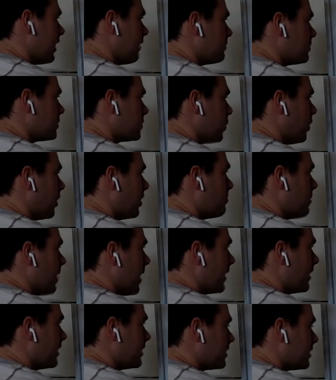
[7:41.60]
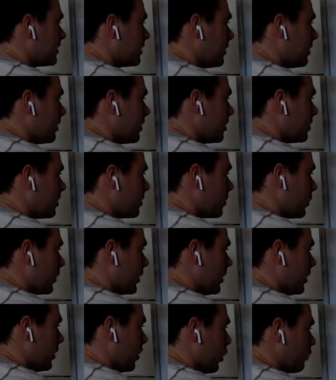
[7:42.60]
times 1 minus
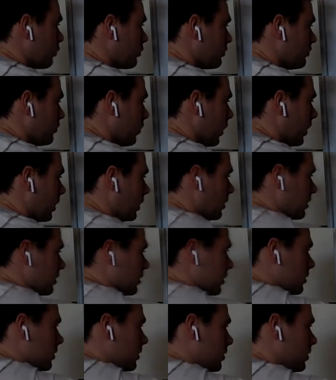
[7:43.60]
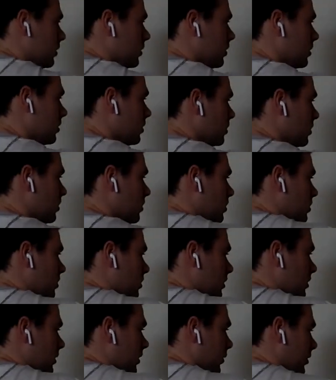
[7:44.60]
3/4.
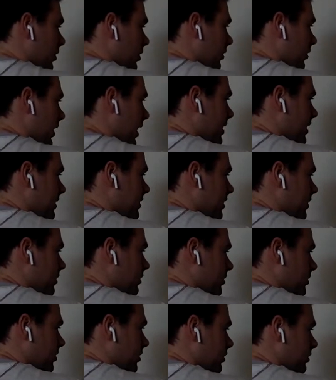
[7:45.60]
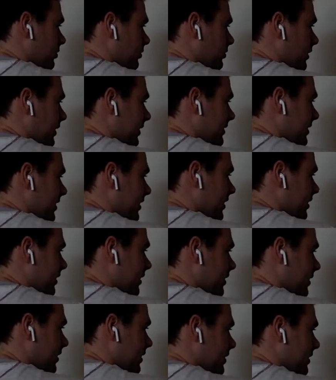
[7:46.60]
We know that is equal to
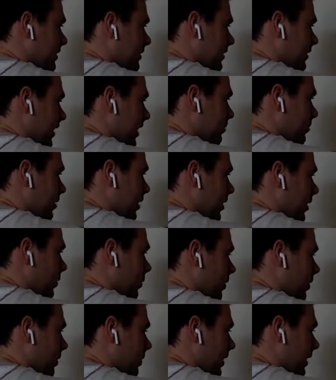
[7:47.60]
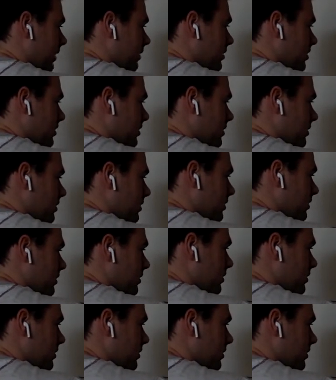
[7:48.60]
50 divided by 1,000